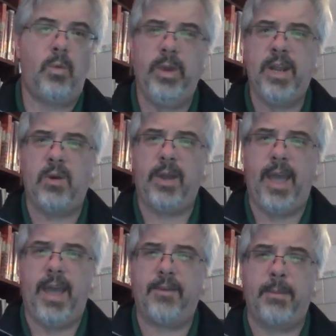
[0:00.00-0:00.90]
we don't
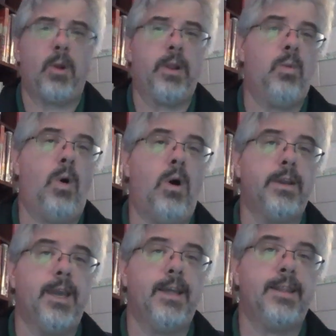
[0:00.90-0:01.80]
have a Berlin Wall
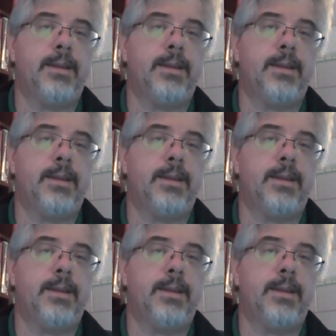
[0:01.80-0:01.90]
yet.